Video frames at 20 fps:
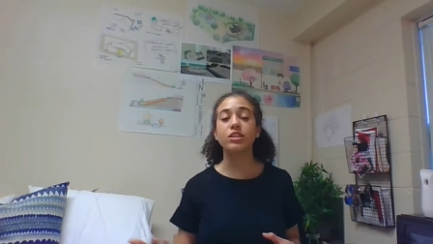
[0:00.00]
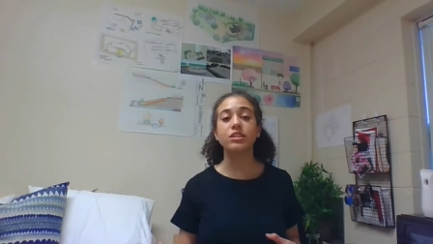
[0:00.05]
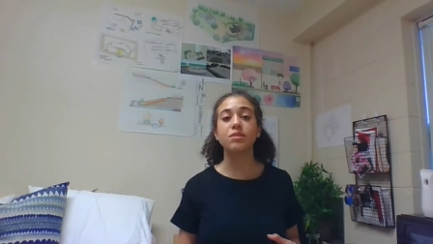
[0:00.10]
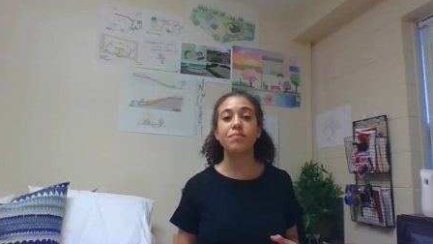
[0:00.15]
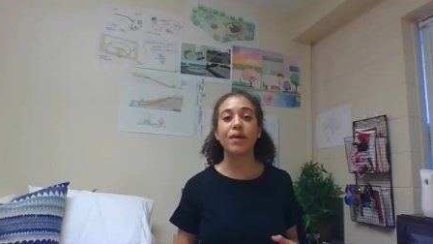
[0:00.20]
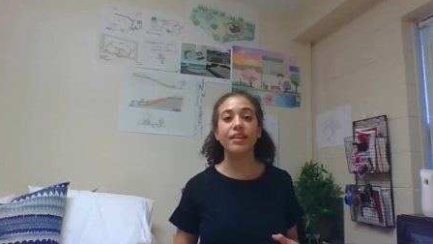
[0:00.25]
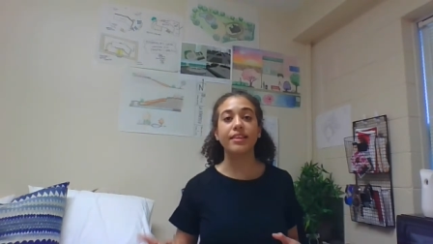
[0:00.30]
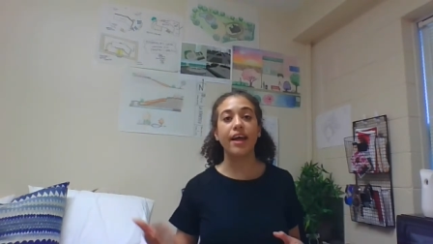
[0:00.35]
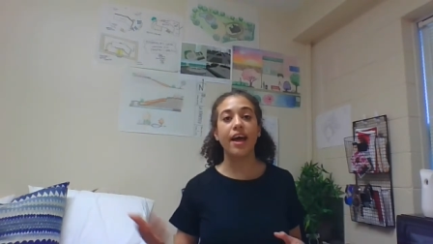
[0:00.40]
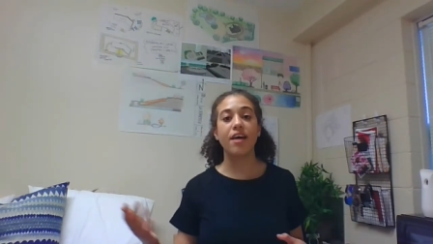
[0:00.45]

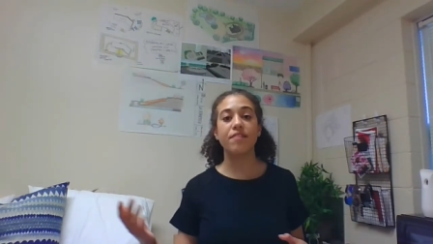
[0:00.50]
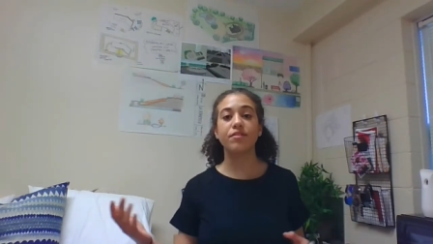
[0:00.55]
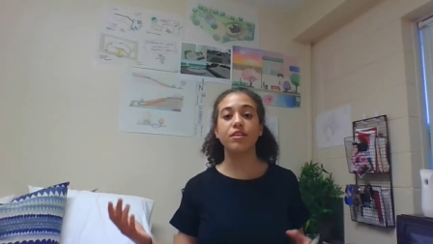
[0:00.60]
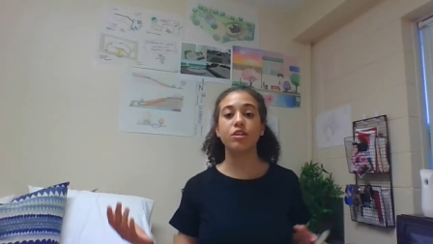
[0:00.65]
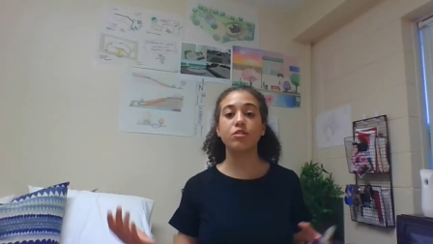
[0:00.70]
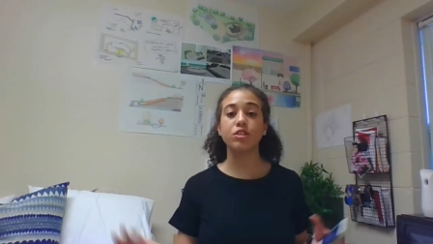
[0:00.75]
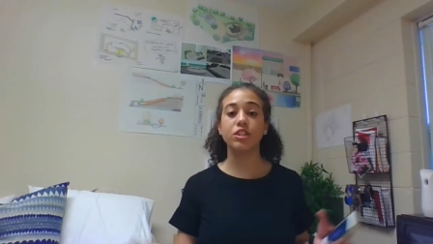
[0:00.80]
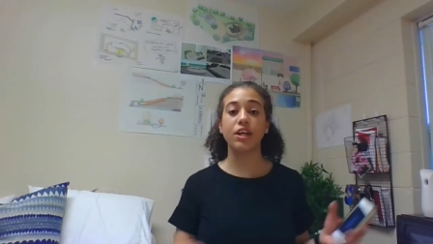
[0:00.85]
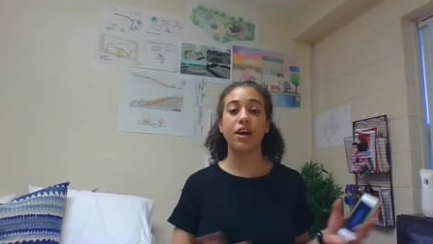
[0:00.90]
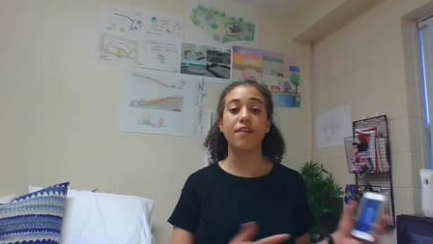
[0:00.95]
about the
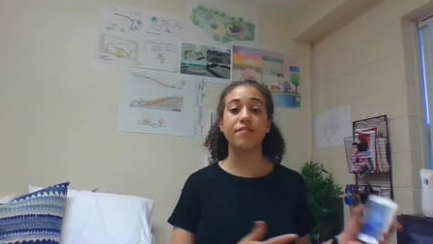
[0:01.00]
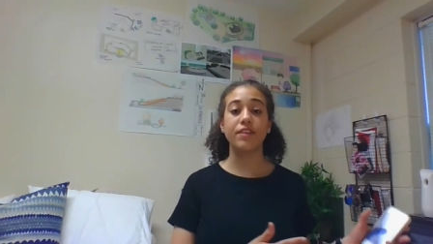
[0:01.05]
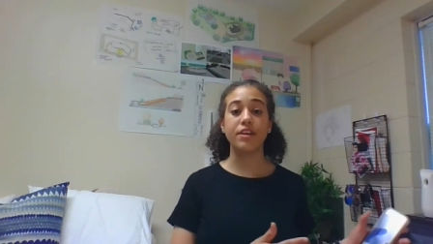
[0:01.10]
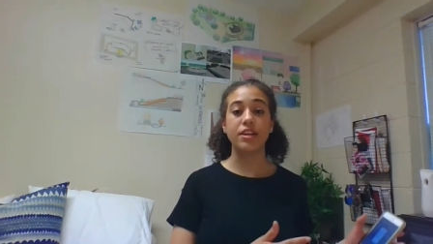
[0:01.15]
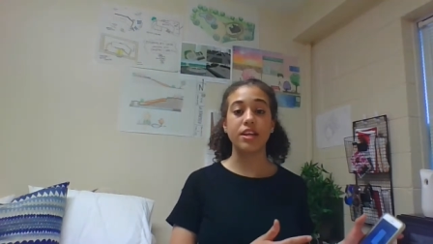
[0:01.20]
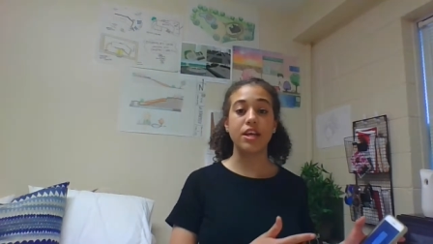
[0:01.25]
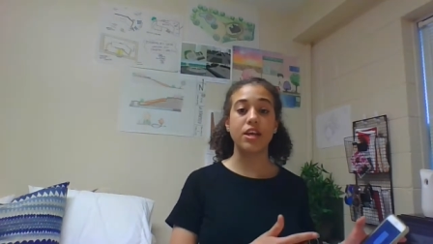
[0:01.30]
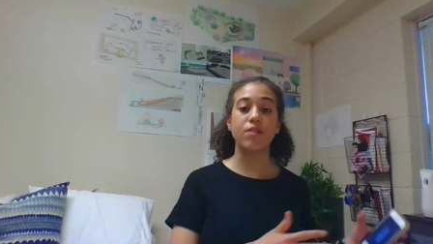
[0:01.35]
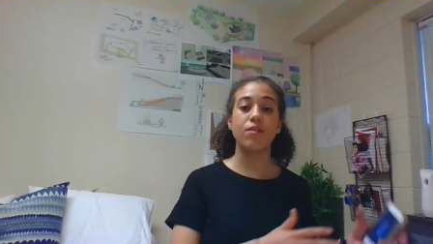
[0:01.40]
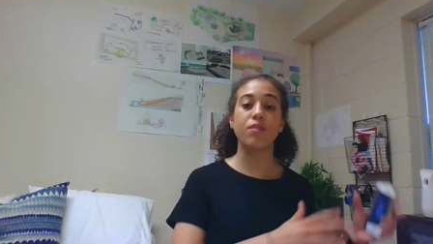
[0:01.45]
evolution of the
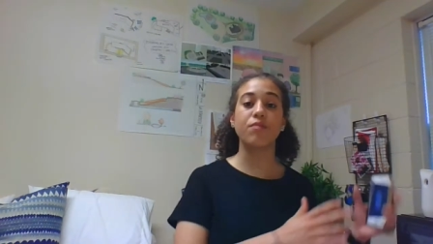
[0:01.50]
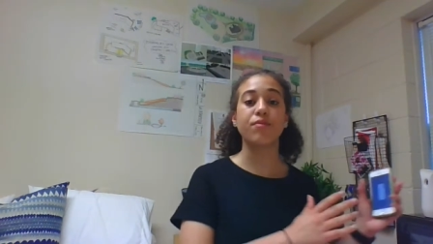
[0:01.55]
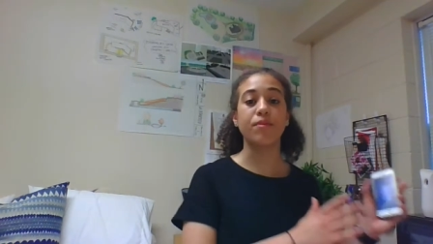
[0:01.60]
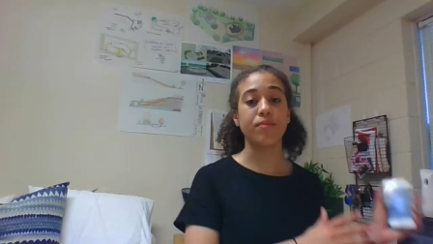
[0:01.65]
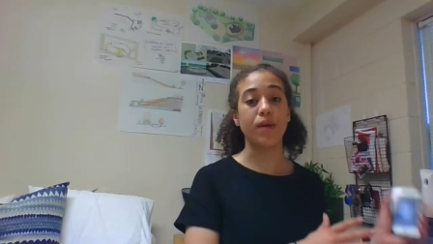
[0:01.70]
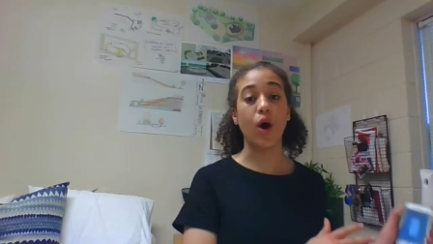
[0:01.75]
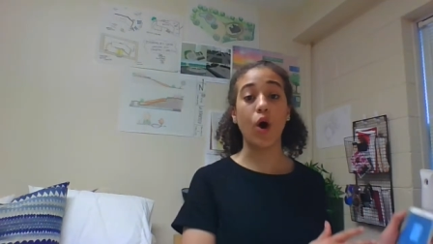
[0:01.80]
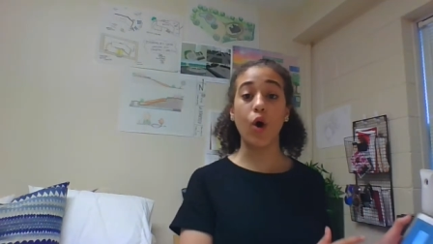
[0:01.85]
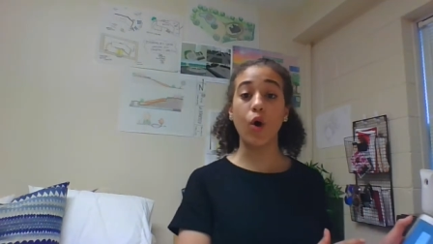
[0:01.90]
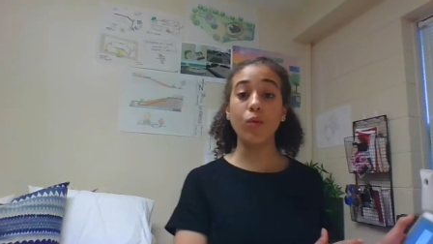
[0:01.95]
Negro from
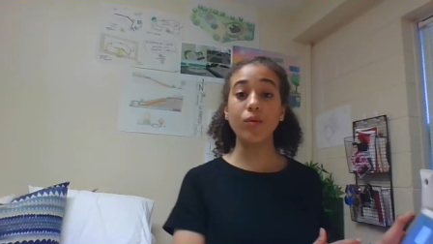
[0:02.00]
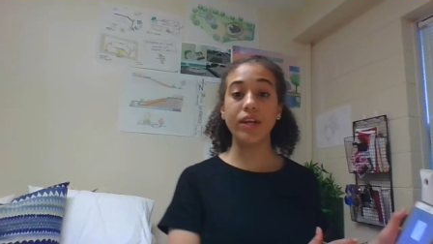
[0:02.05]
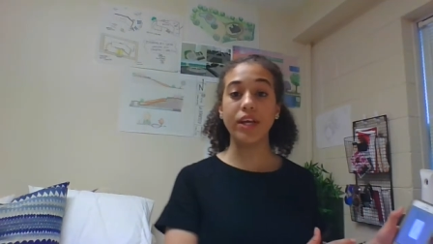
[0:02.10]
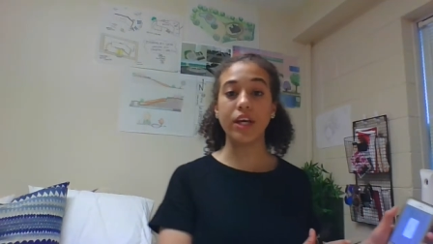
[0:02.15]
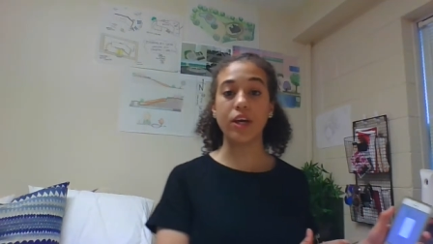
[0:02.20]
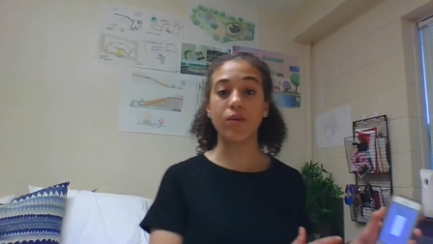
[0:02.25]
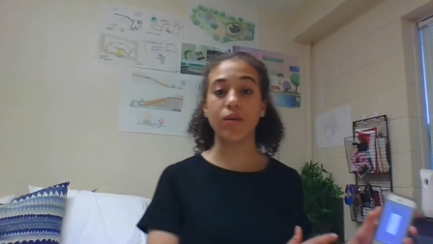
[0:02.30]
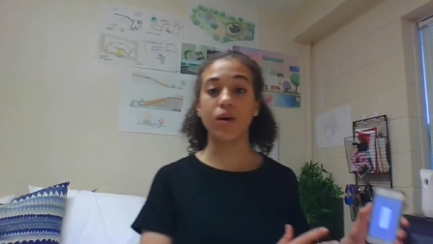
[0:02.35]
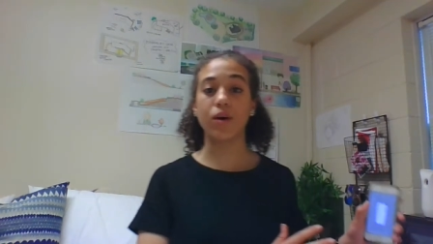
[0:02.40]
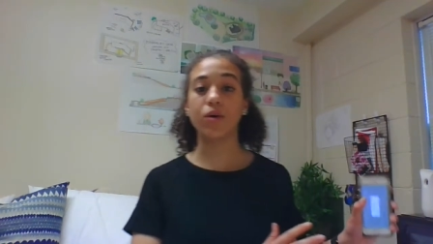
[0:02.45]
the old
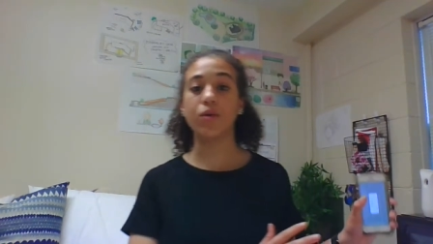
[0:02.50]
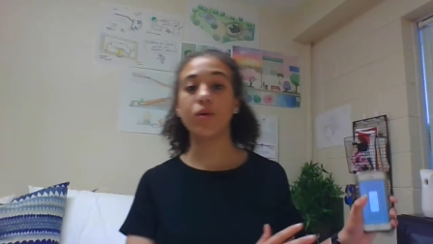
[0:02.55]
Negro